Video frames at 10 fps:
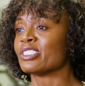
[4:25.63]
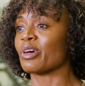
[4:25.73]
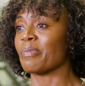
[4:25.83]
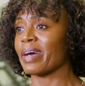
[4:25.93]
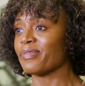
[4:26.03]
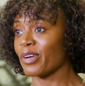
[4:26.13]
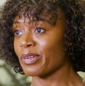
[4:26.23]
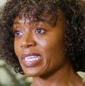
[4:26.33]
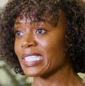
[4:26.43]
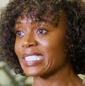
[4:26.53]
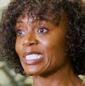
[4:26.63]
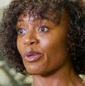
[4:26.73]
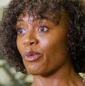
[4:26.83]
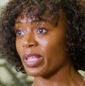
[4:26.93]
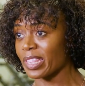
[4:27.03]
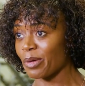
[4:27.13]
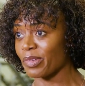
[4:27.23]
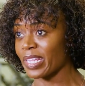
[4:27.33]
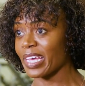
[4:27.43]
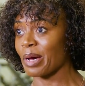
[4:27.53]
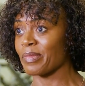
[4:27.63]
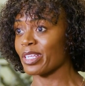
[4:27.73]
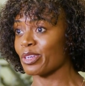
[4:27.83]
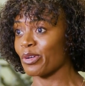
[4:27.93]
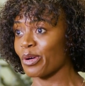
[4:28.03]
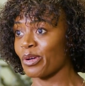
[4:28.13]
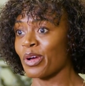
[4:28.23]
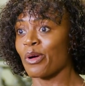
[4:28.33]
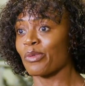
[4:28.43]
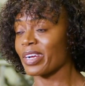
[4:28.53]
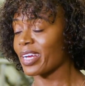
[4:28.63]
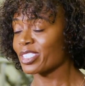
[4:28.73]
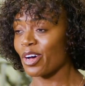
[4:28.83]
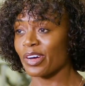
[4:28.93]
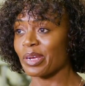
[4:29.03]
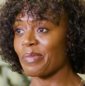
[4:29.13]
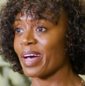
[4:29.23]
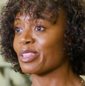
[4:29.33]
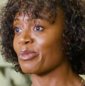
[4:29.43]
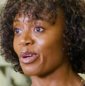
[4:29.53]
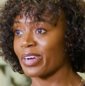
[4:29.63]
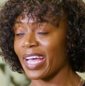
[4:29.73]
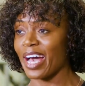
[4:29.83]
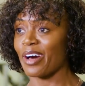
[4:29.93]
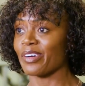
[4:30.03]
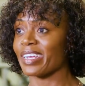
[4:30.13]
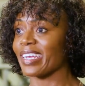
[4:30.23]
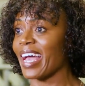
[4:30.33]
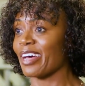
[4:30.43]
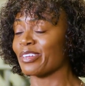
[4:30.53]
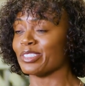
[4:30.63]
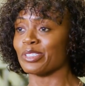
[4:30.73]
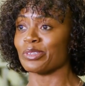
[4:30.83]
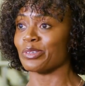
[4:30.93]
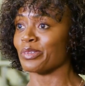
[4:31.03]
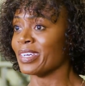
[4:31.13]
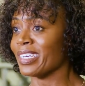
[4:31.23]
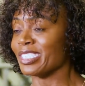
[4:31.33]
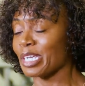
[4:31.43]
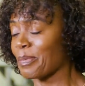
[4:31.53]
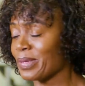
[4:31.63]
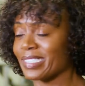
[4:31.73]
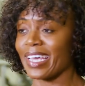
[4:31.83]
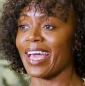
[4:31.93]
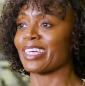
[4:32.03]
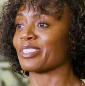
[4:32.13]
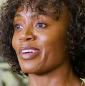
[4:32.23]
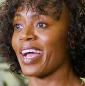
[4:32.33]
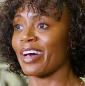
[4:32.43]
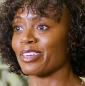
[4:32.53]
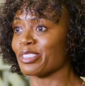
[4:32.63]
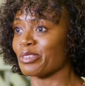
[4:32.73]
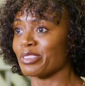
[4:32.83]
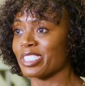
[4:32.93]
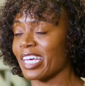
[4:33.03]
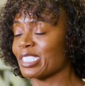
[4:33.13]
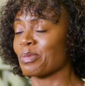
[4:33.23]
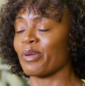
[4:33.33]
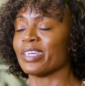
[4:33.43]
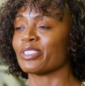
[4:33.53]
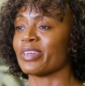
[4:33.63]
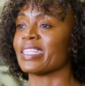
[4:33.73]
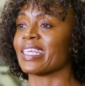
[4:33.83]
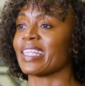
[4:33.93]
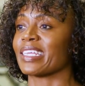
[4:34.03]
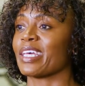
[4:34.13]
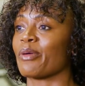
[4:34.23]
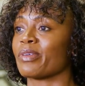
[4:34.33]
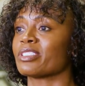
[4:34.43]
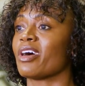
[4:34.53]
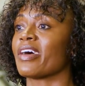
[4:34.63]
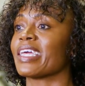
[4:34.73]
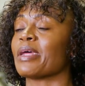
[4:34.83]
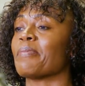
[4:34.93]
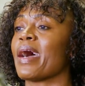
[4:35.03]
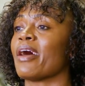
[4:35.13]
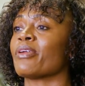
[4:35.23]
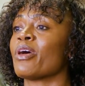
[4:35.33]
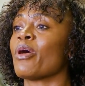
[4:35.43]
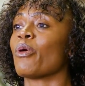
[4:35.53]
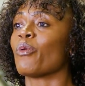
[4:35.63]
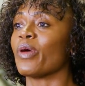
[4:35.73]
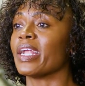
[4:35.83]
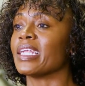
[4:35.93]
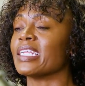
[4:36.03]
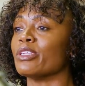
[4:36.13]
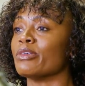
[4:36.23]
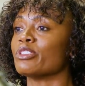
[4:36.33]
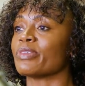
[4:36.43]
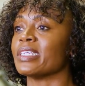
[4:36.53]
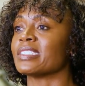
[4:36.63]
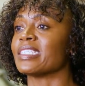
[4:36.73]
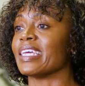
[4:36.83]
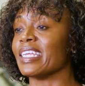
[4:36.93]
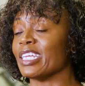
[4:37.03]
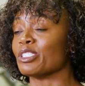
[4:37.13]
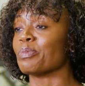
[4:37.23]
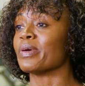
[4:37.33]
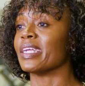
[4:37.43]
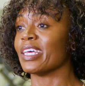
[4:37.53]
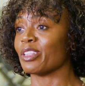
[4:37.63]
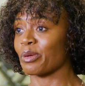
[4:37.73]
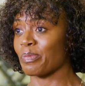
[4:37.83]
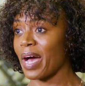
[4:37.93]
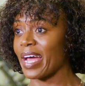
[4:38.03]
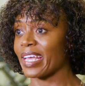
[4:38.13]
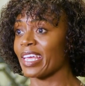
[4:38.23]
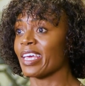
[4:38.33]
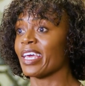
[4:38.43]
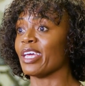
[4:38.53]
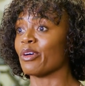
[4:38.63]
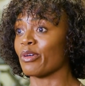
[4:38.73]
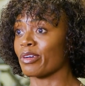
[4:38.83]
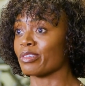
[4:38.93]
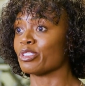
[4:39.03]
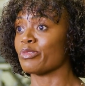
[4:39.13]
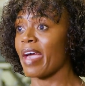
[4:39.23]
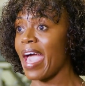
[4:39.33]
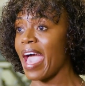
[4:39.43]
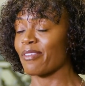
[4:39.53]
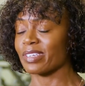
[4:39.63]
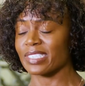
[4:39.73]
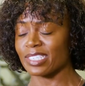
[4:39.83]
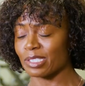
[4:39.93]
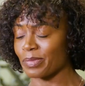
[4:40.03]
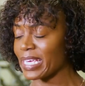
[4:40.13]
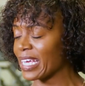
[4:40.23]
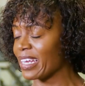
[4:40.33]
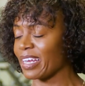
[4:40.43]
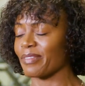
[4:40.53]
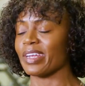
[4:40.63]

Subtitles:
So my focus with them when they come in the door, we're not talking about the workout and how to do jumping jacks or how to do chest press or anything like that. We're talking about what nutrients they need to put in their body in order to have, because that's the beginning of